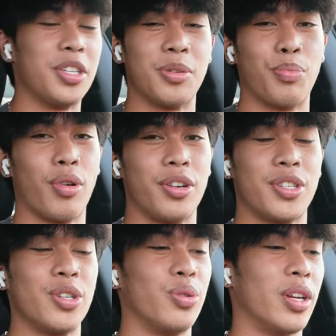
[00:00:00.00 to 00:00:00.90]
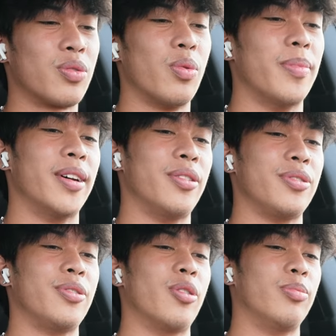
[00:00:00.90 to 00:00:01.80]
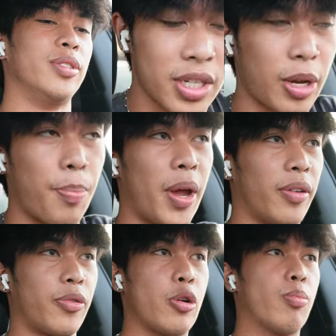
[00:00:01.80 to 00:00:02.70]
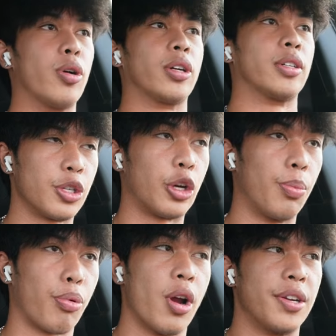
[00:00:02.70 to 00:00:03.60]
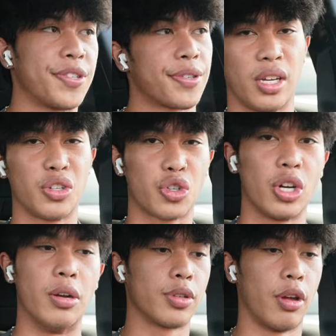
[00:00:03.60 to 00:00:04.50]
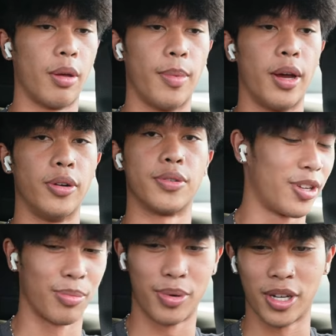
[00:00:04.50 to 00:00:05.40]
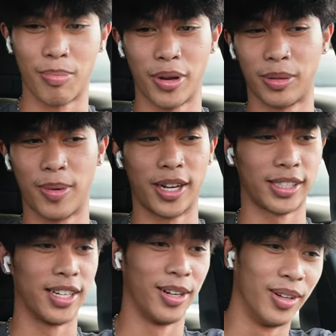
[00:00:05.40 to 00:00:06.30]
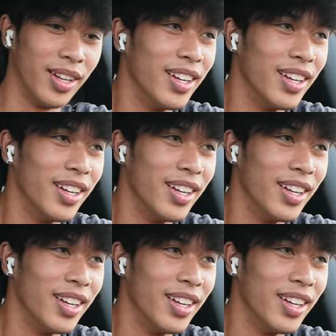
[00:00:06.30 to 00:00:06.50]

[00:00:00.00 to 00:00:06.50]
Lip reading: Decent price, too. That's what matters, you know what I mean? It's like a bang for your buck. It's a good price and it's good. It's all that matters. Done being a big back now.